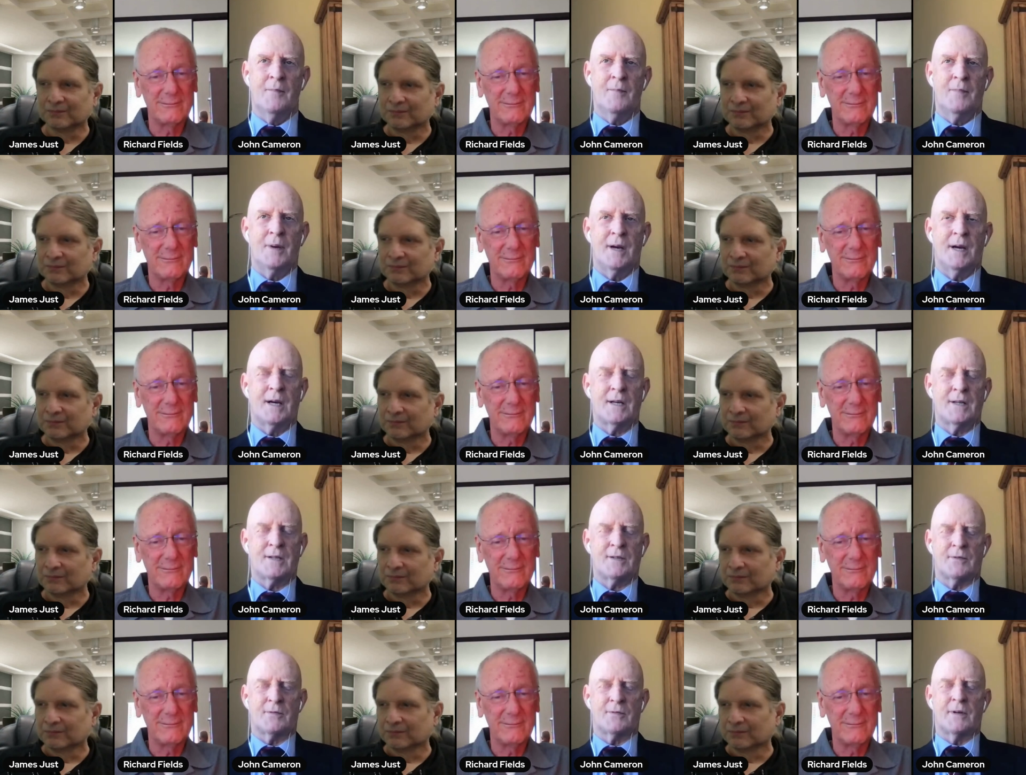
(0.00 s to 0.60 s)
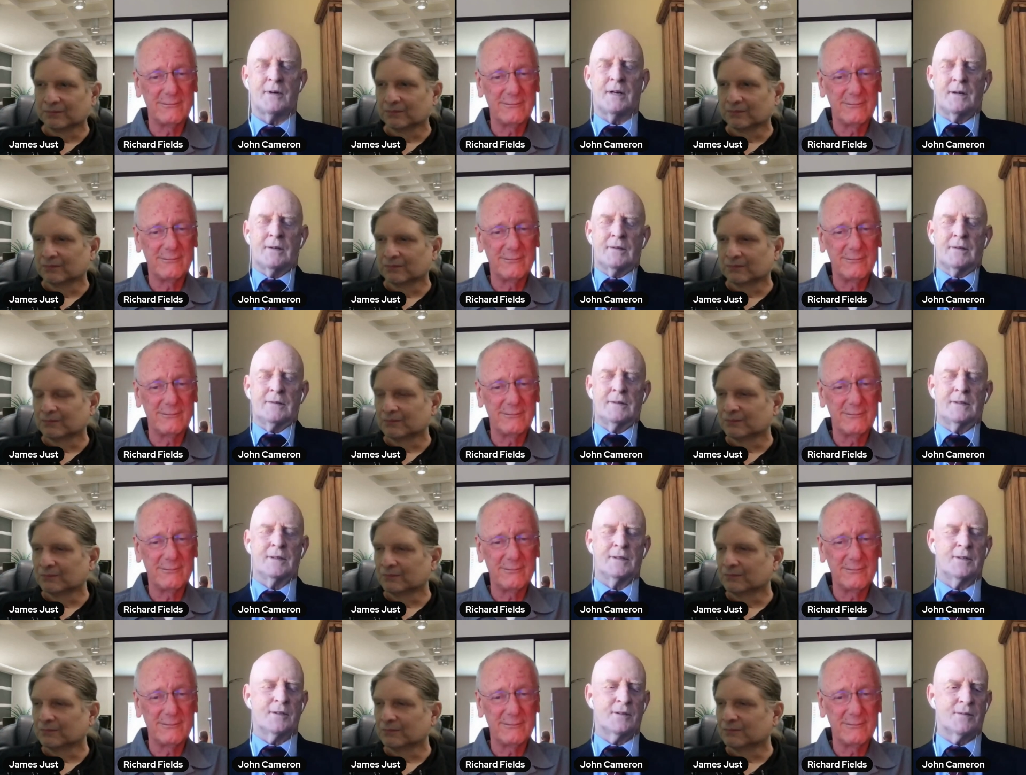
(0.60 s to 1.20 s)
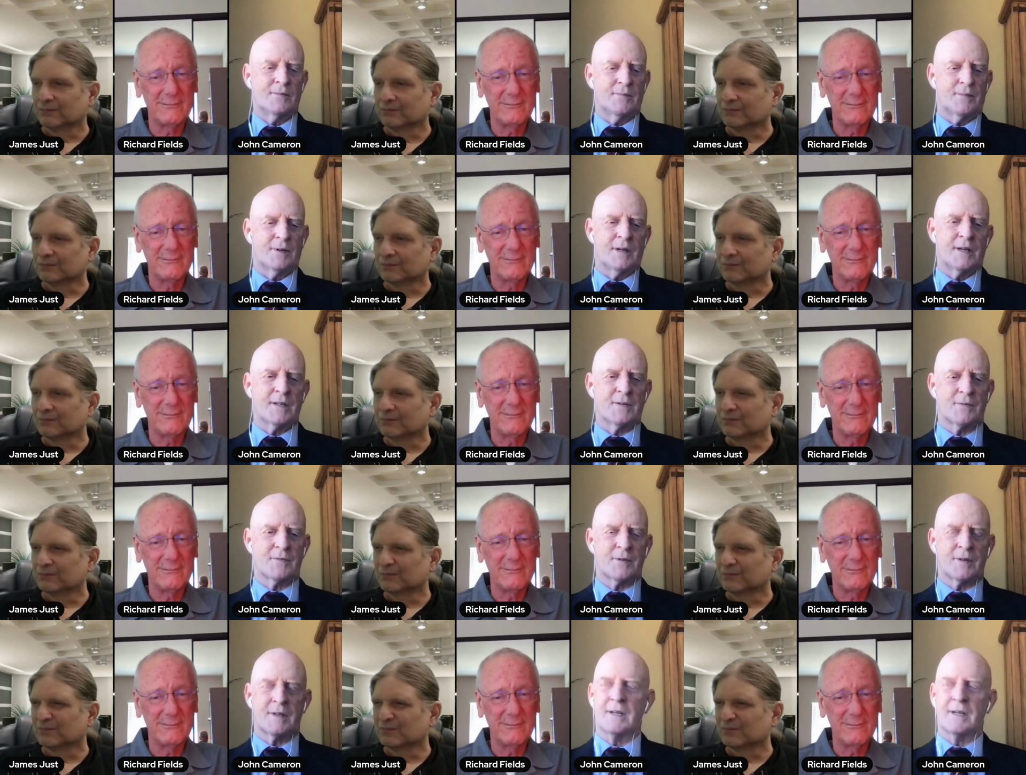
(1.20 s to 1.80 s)
Speaker 1: passed around that you
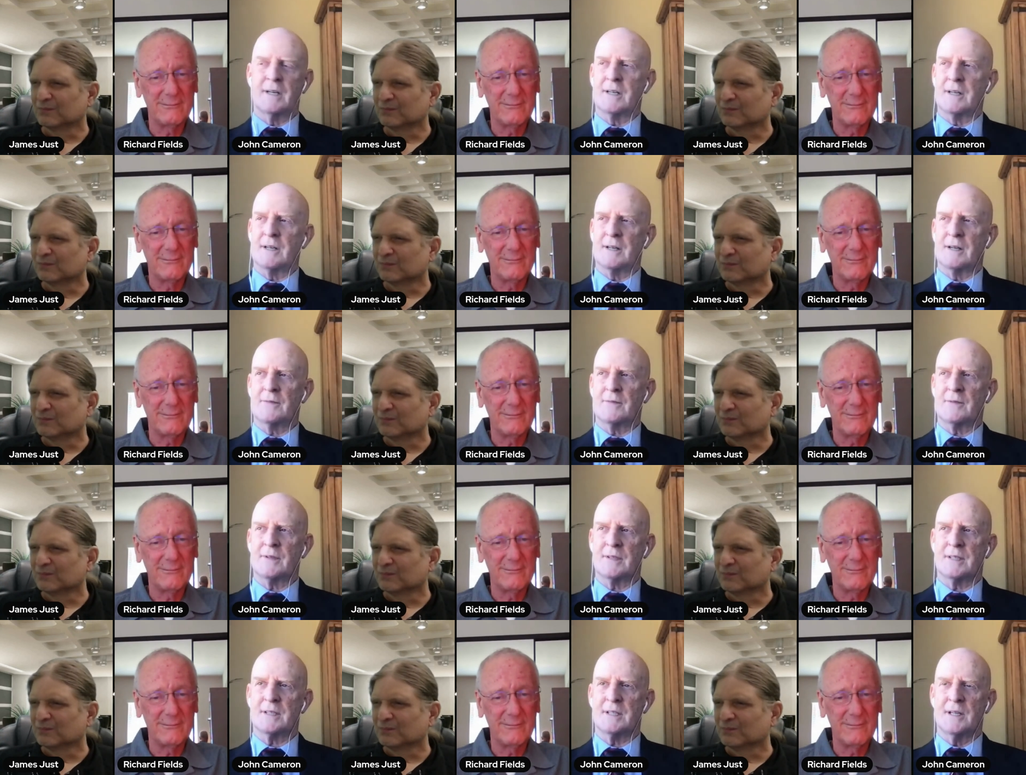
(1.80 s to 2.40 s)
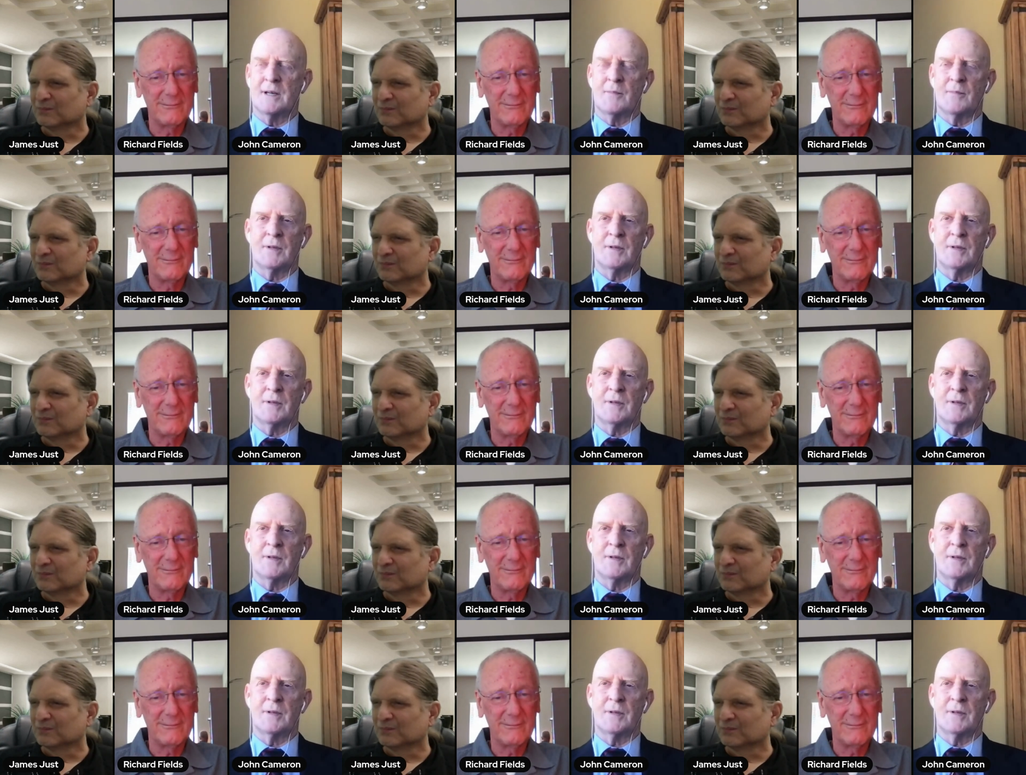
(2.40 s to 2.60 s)
guys were kind enough to send.